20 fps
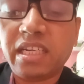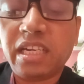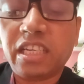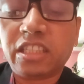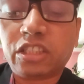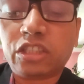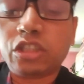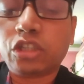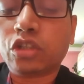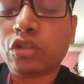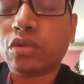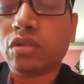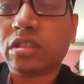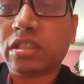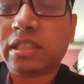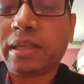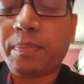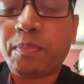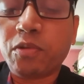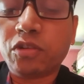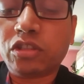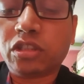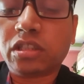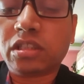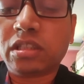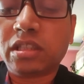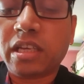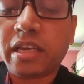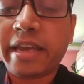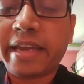illustration, suppose
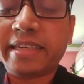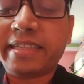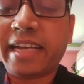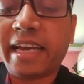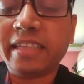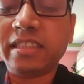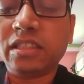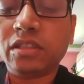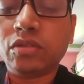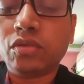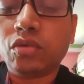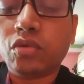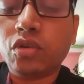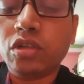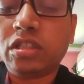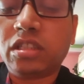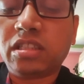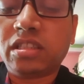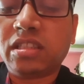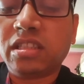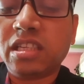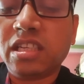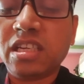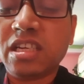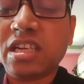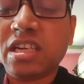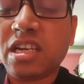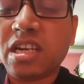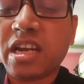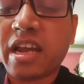a die which
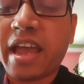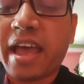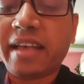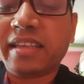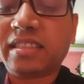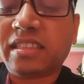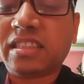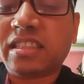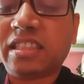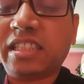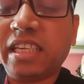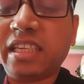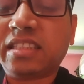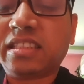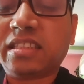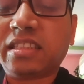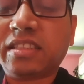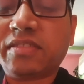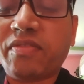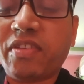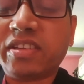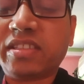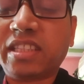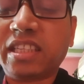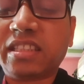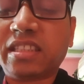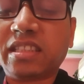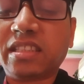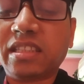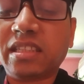has 6
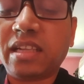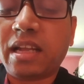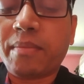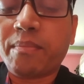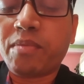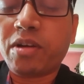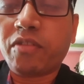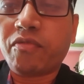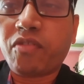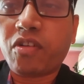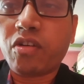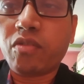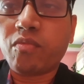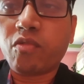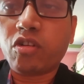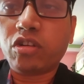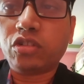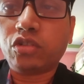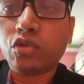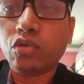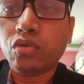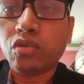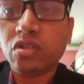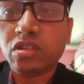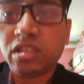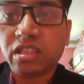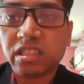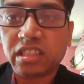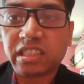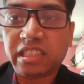faces numbered from 1 to
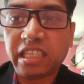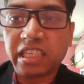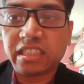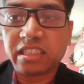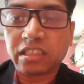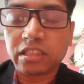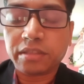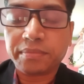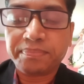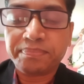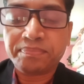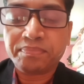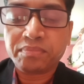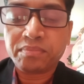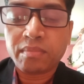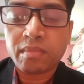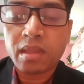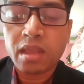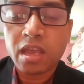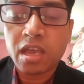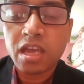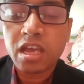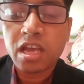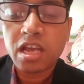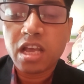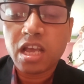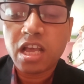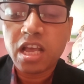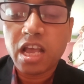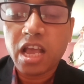6
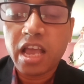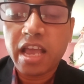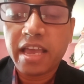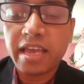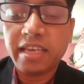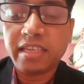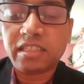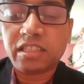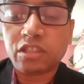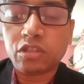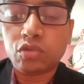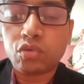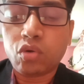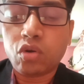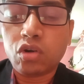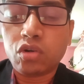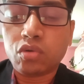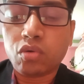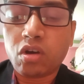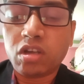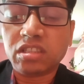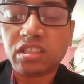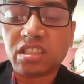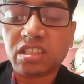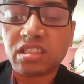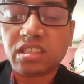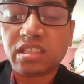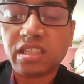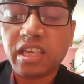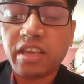is rolled once.
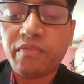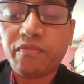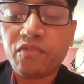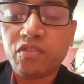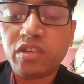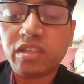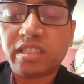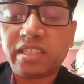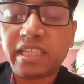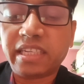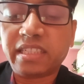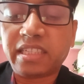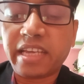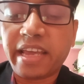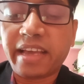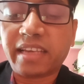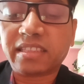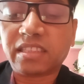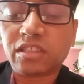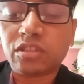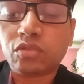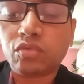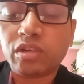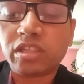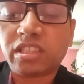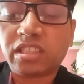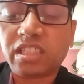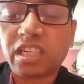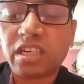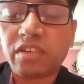If we set x to
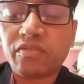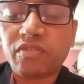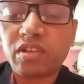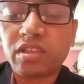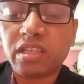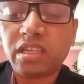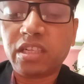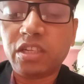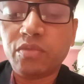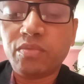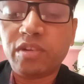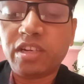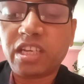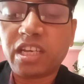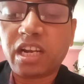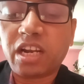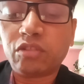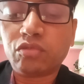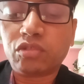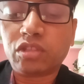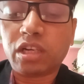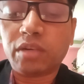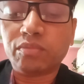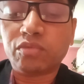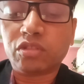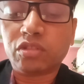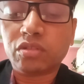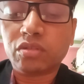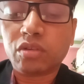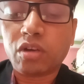stand for the numerical outcomes
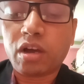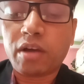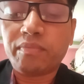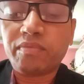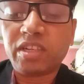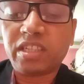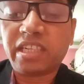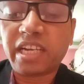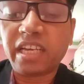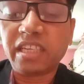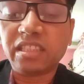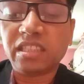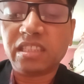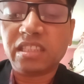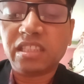of the die,